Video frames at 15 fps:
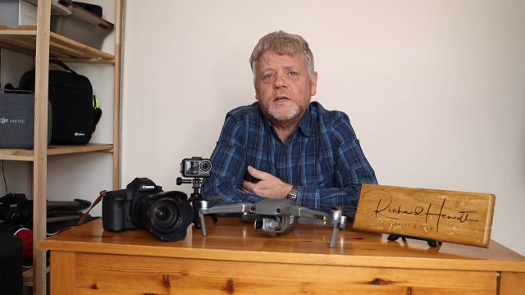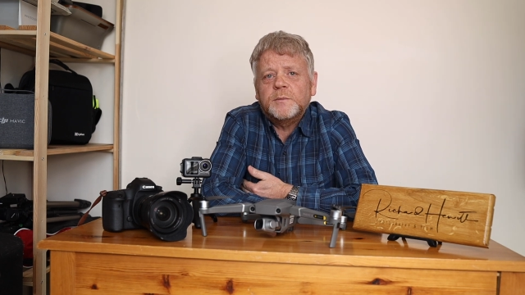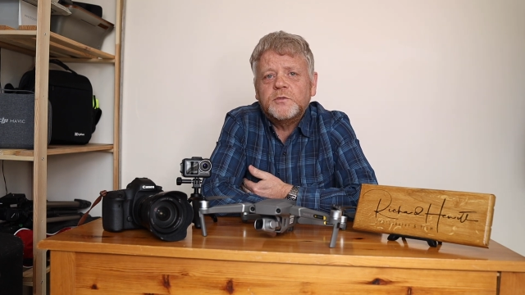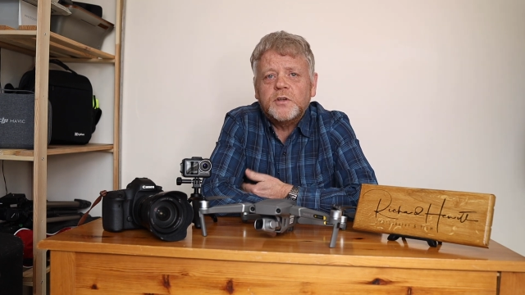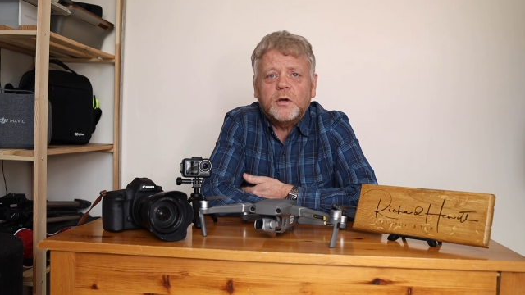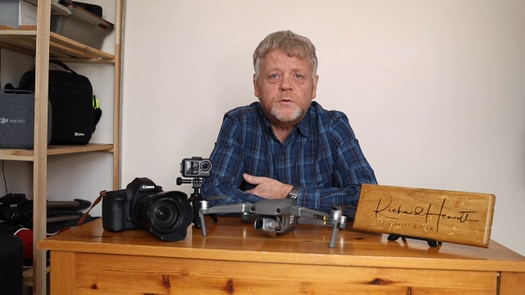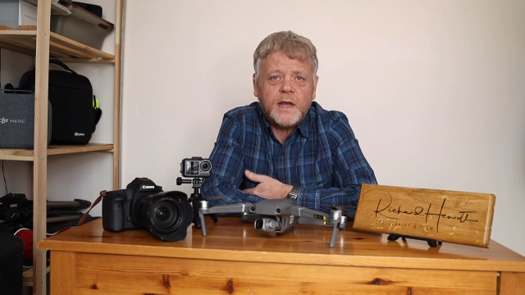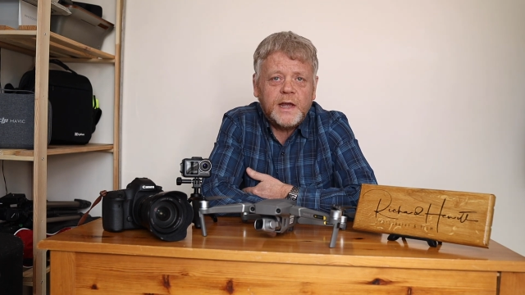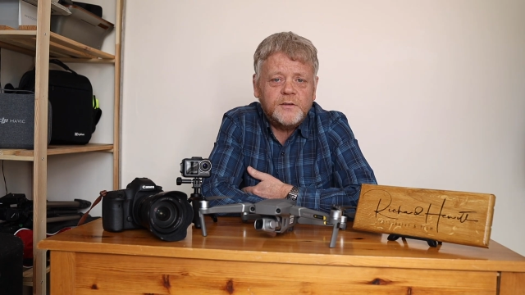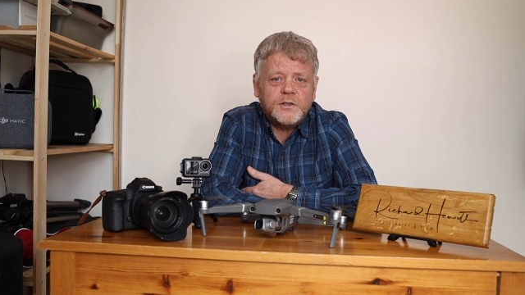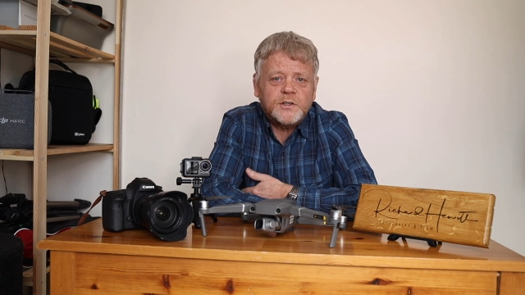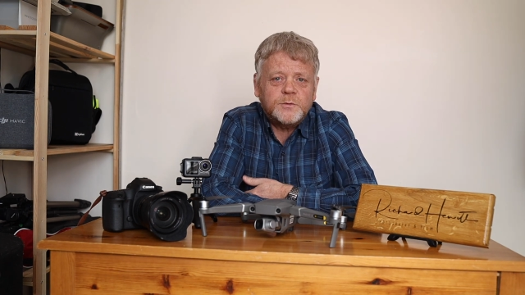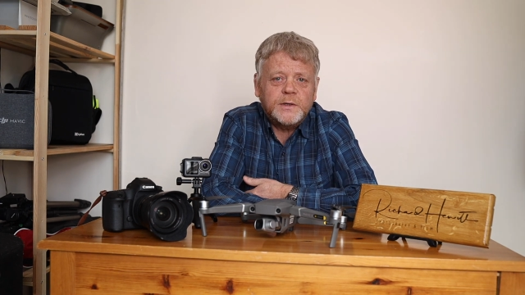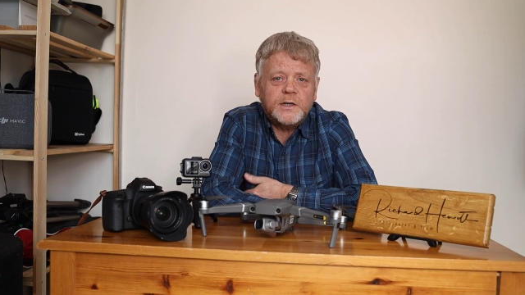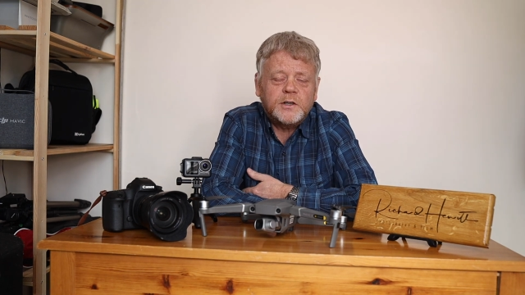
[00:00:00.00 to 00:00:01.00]
I'm so
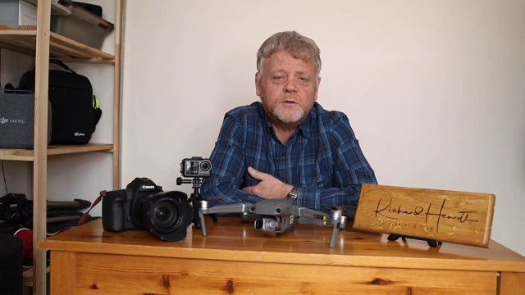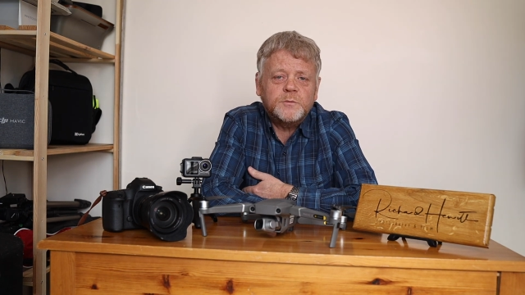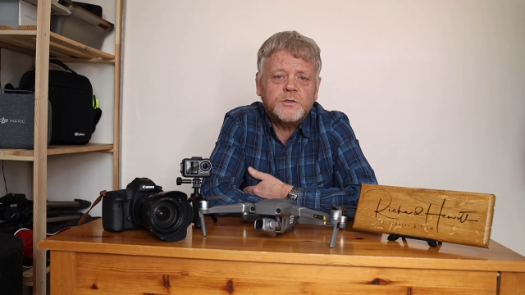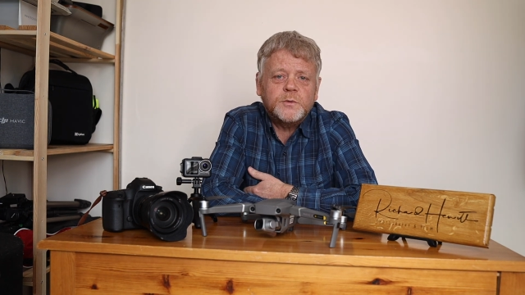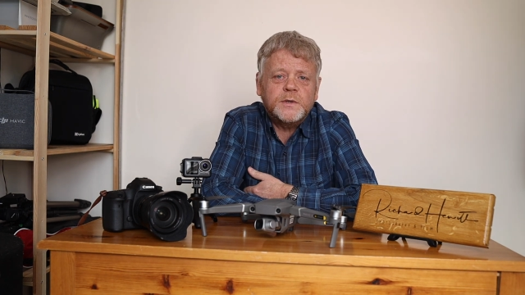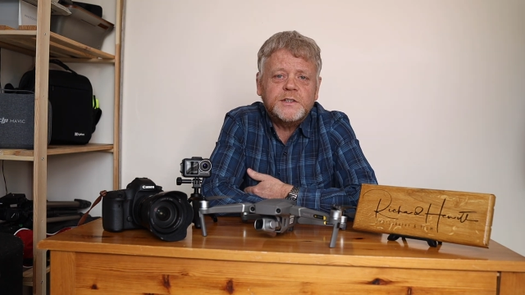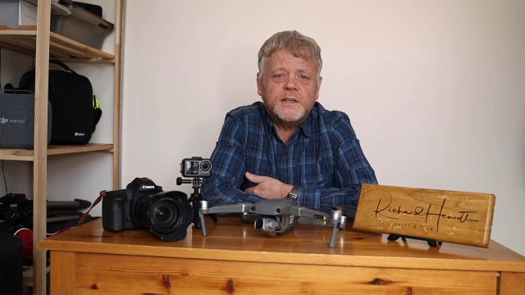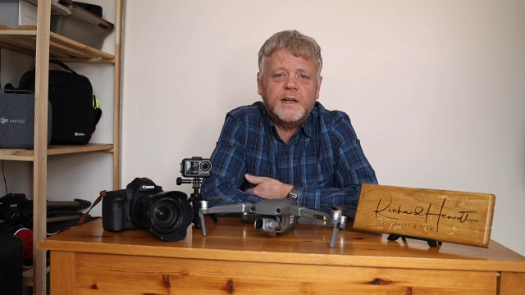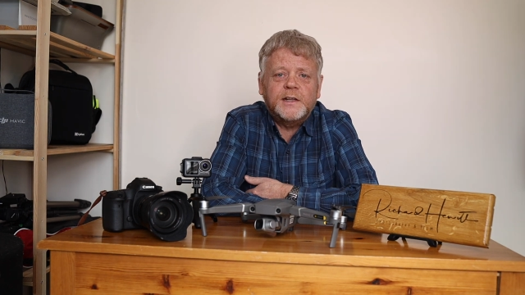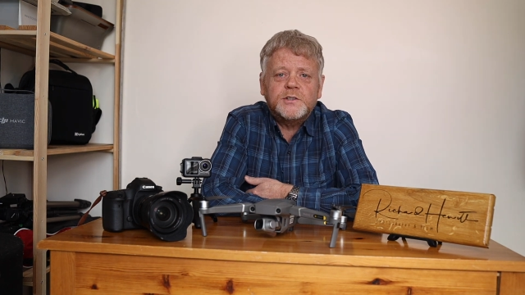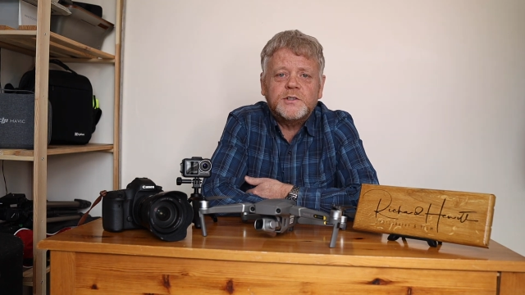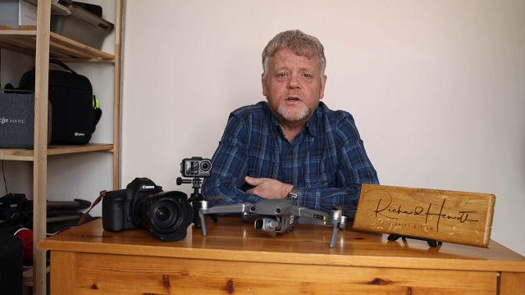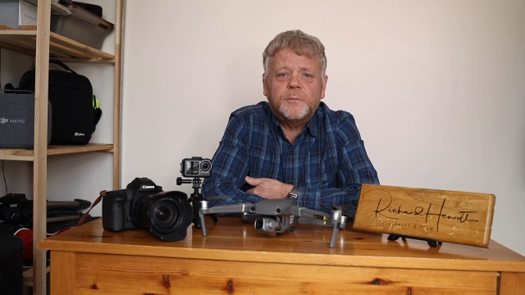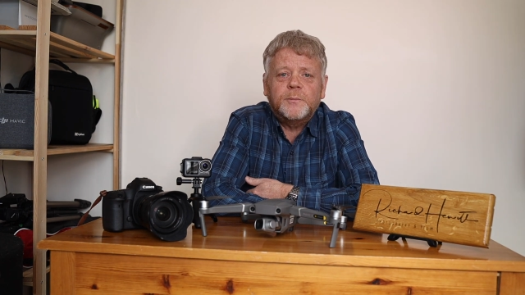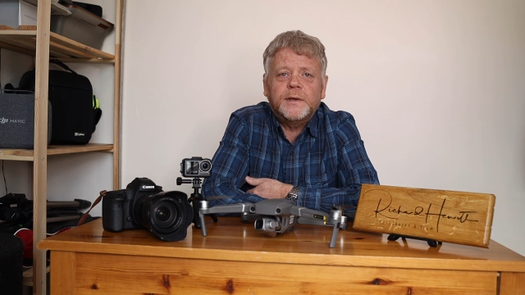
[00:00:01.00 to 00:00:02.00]
dangerous when it comes to internet
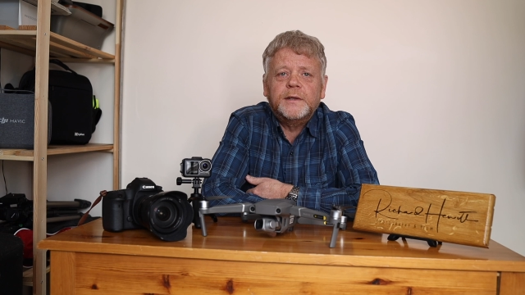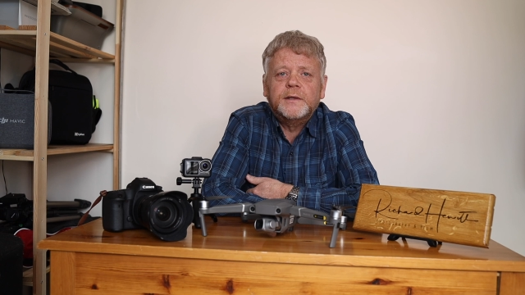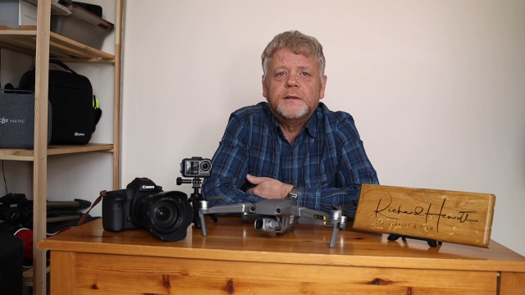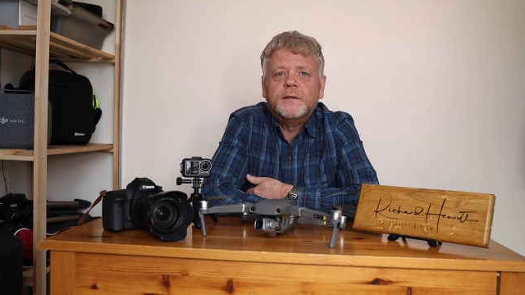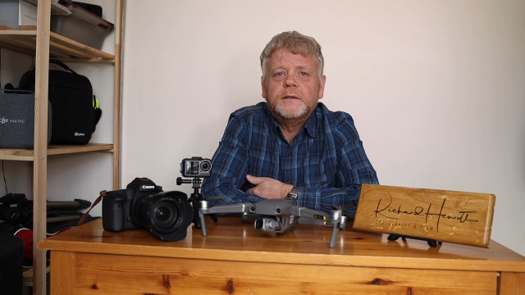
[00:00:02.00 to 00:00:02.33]
shopping.